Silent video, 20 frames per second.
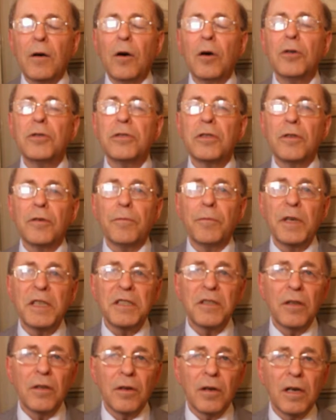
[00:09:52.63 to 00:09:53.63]
Also
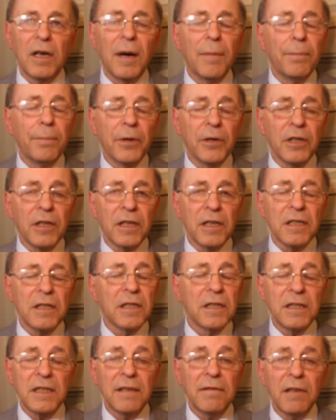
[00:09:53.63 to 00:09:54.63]
Western
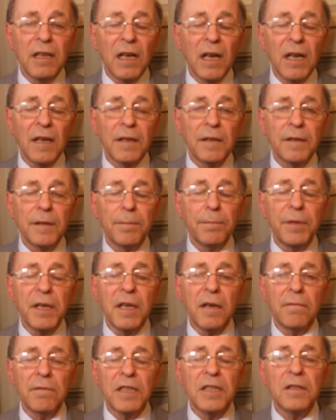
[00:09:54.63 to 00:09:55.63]
companies, several
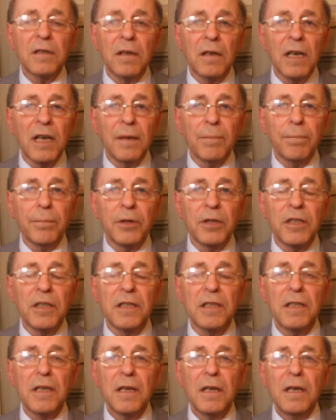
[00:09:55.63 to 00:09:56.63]
big Western
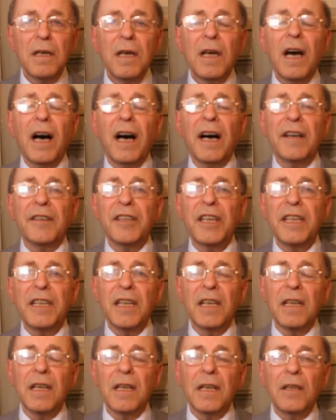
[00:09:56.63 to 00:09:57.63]
companies are
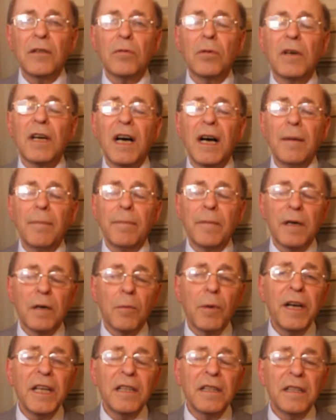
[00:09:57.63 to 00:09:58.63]
ready to come
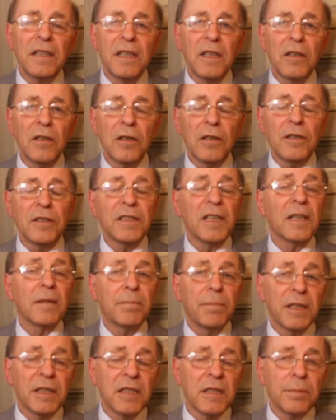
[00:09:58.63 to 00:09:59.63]
quite near
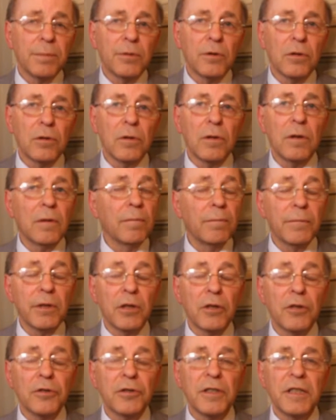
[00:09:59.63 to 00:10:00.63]
St. Petersburg
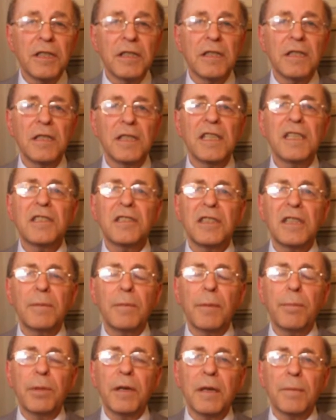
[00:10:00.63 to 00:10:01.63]
because it's
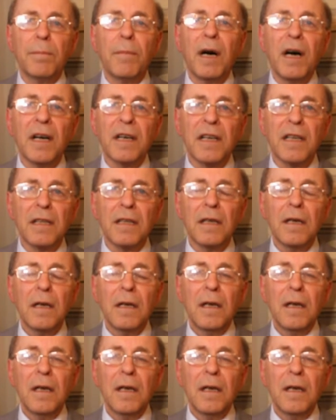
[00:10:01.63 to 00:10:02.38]
extremely big market.